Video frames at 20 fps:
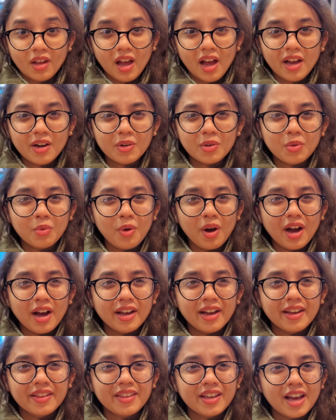I don't know
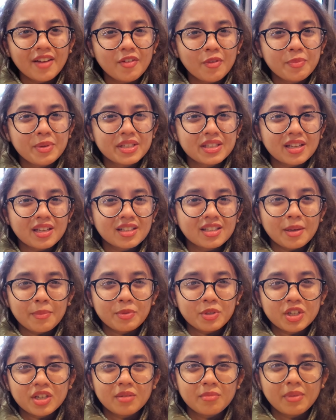why, I think I have a
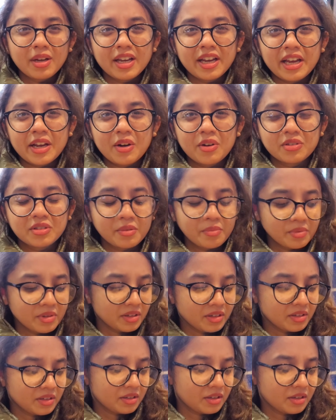misconception in my head or something.